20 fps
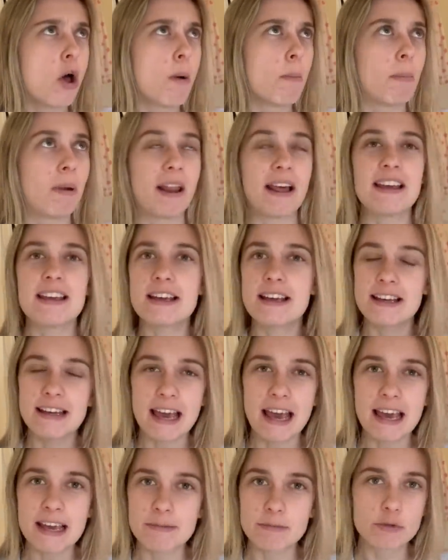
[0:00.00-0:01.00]
playing
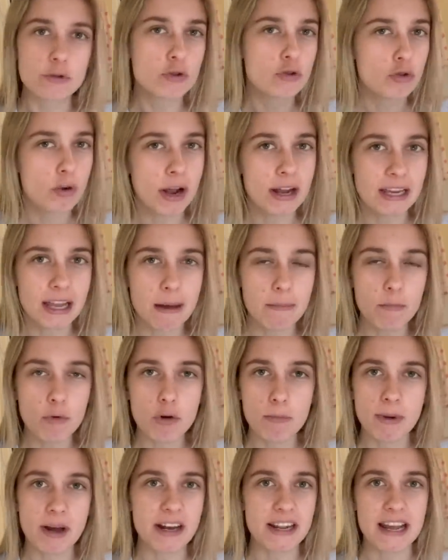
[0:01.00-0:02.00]
games to try and get
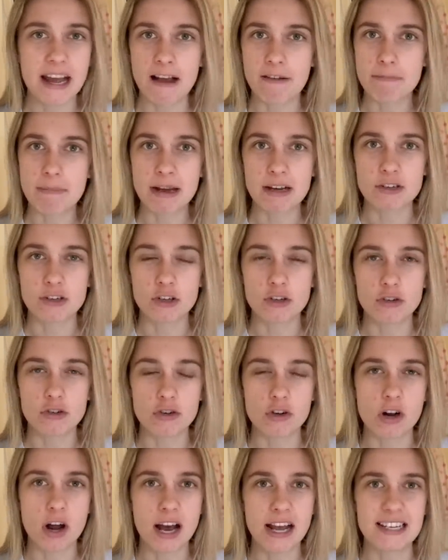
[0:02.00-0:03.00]
more money out of Manchester
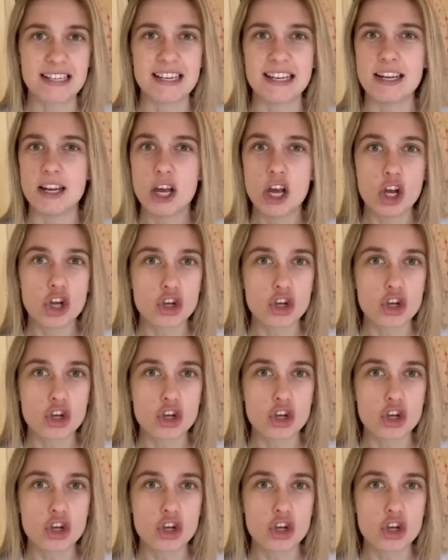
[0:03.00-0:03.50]
United.